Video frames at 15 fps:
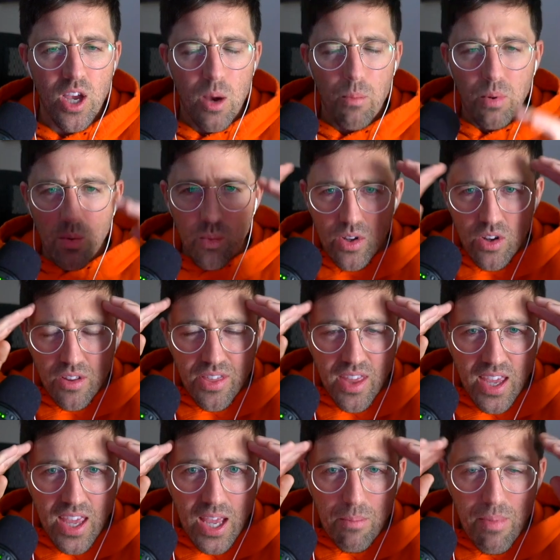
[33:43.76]
but when you're
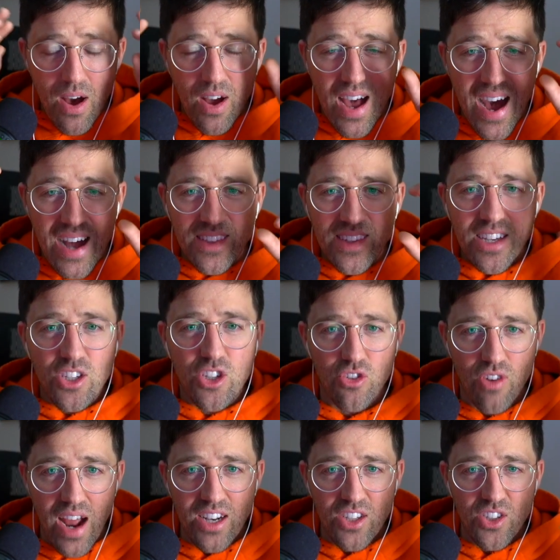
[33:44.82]
thinking about content
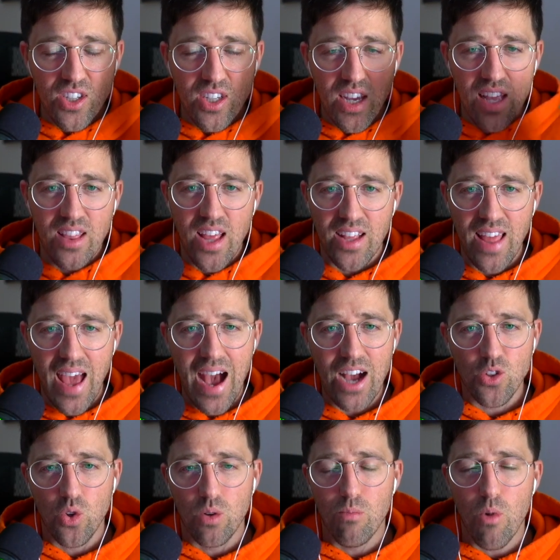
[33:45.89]
strategy and like the
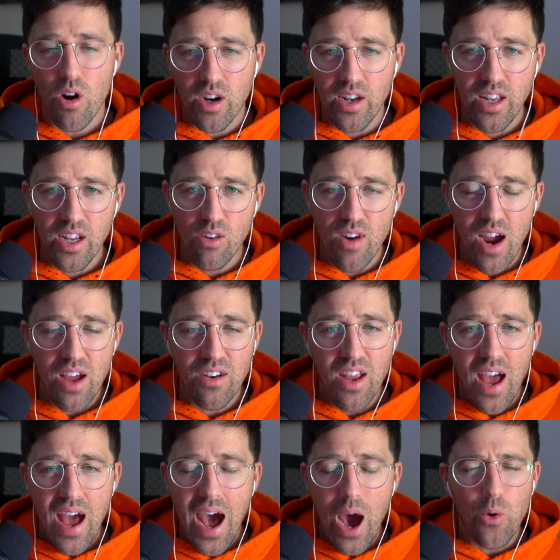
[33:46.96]
actual marketing around,
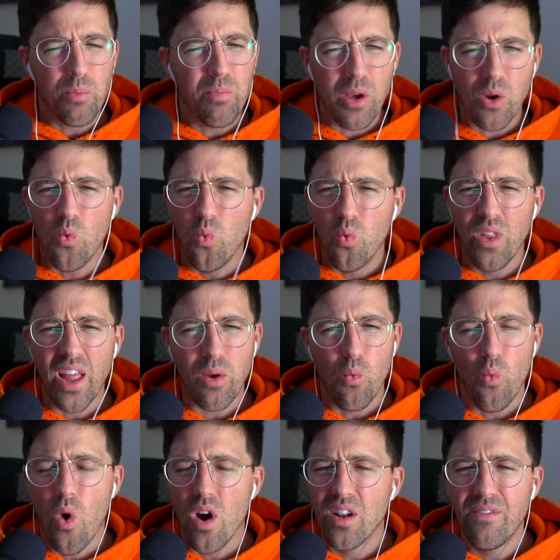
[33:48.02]
I would pick like
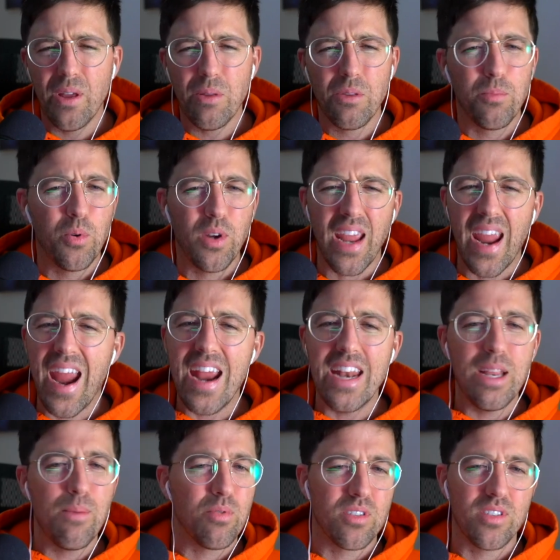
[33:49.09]
one of them to put
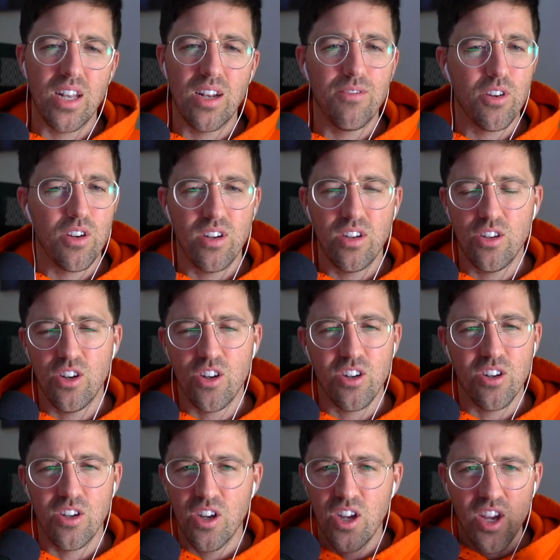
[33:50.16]
80% of your,
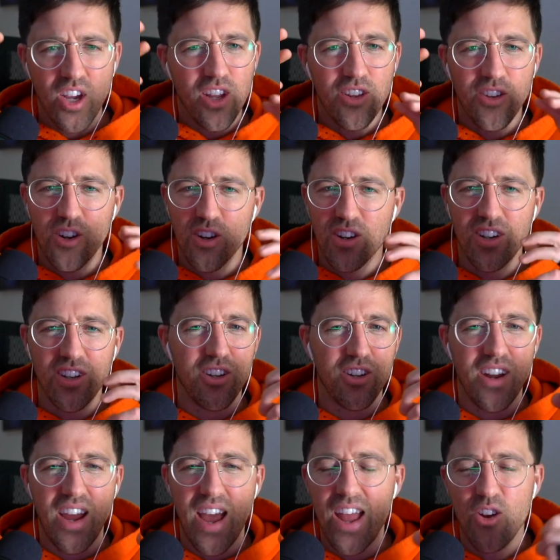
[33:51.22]
your, your,
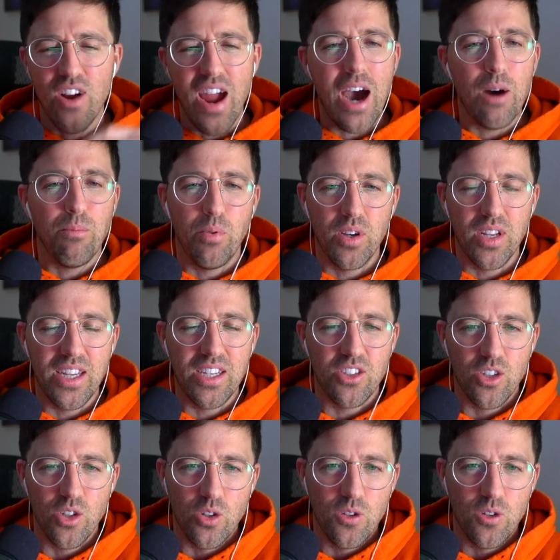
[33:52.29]
your, your output into.